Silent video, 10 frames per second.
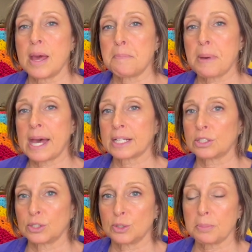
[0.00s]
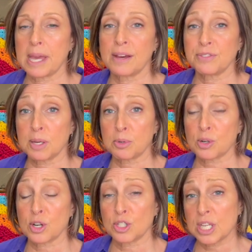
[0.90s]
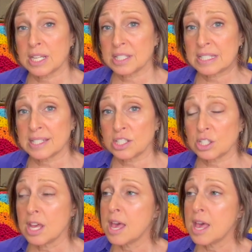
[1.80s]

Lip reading: and back loop half double crochet stitch